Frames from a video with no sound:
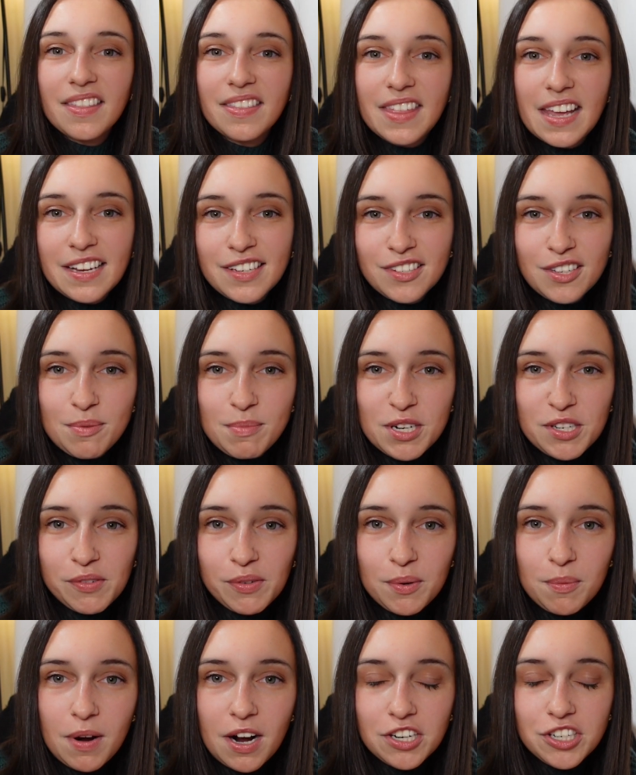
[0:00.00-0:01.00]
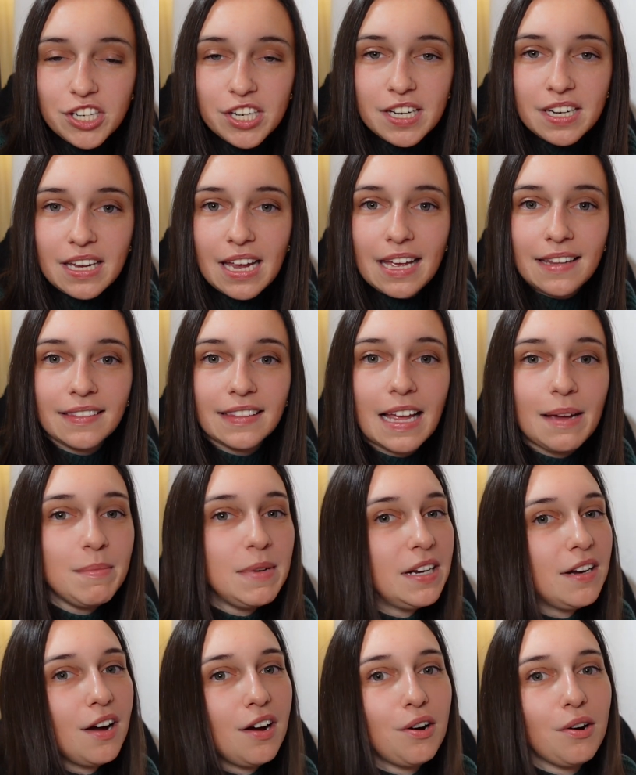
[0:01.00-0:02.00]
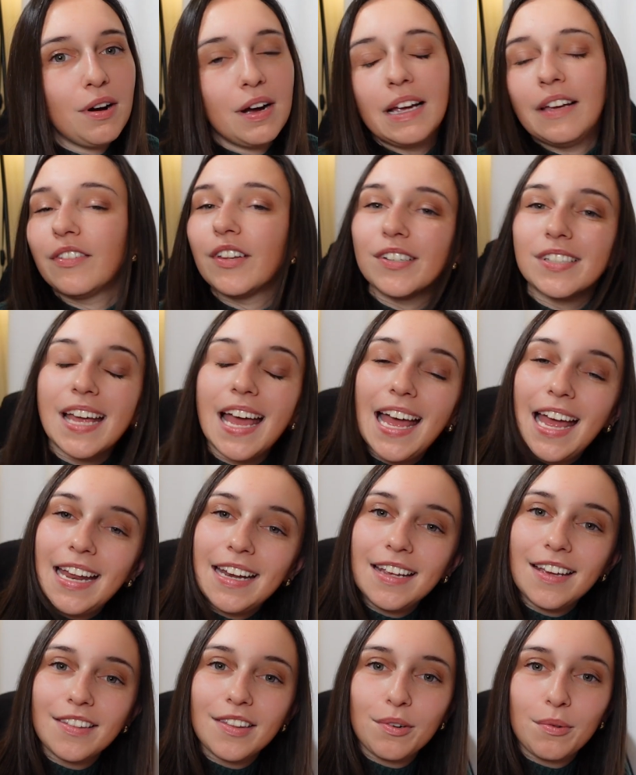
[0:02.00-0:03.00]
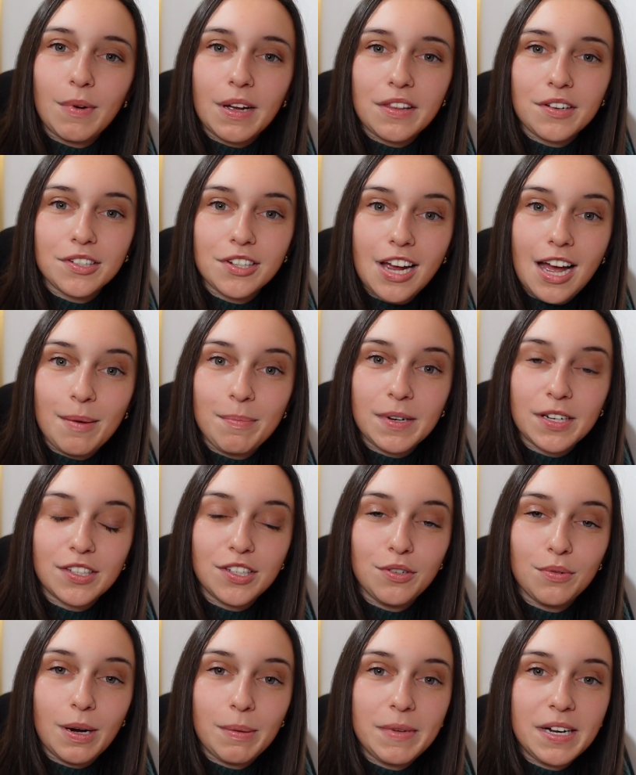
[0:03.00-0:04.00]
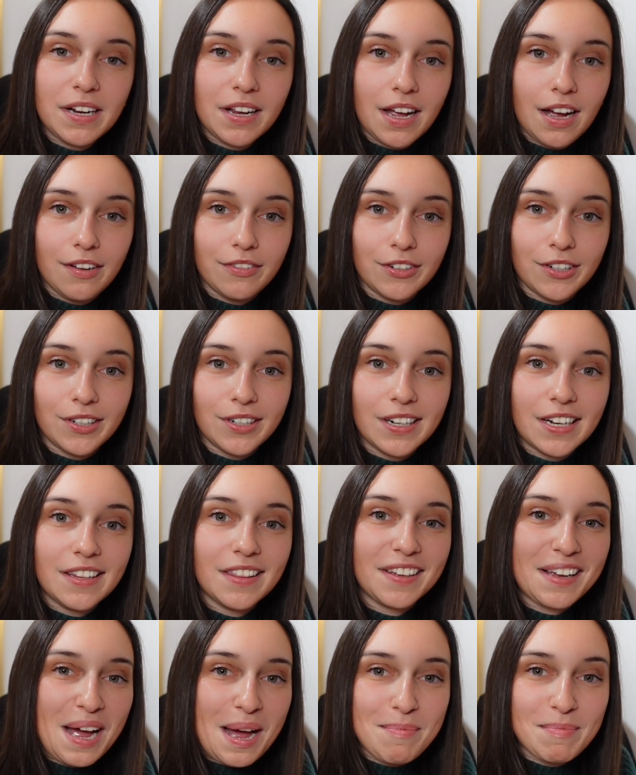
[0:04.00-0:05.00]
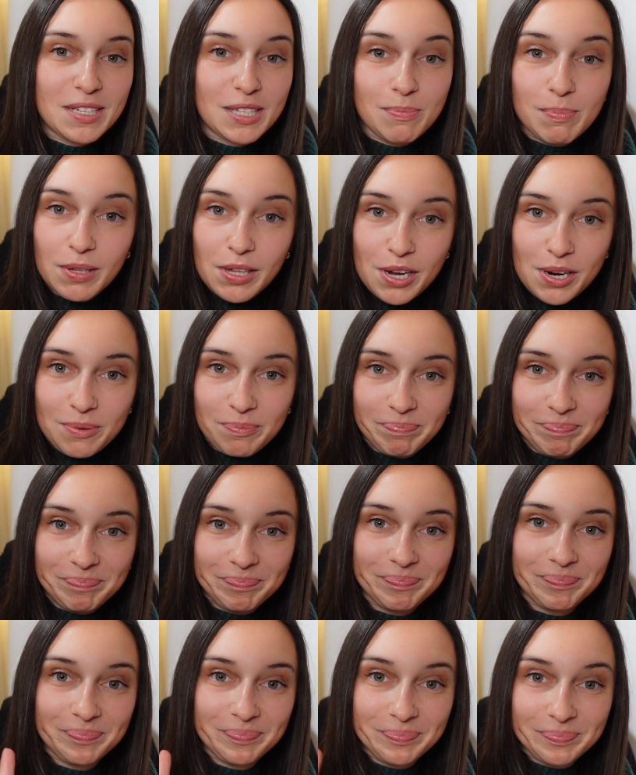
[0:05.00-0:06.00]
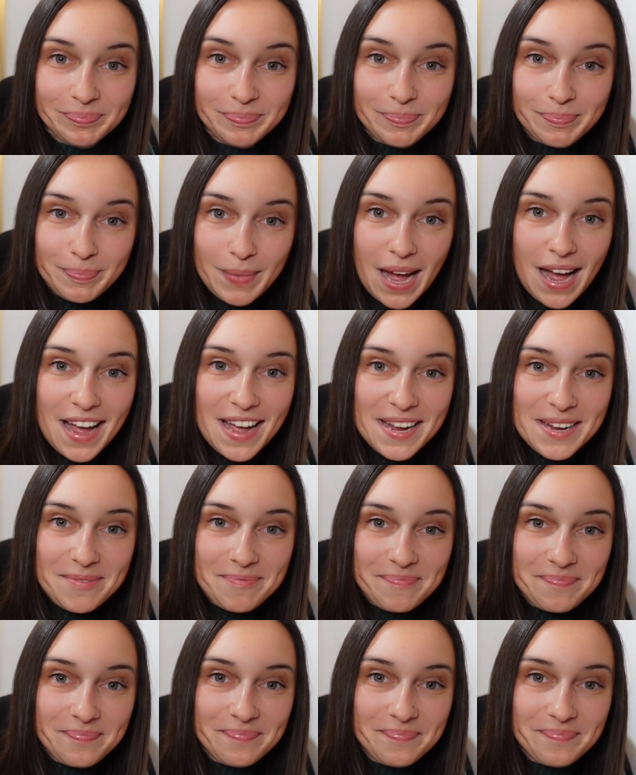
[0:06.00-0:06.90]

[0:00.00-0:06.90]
Thanks so much for watching, and let me know if there's any other weather topics you want me to cover in the comments below. Bye!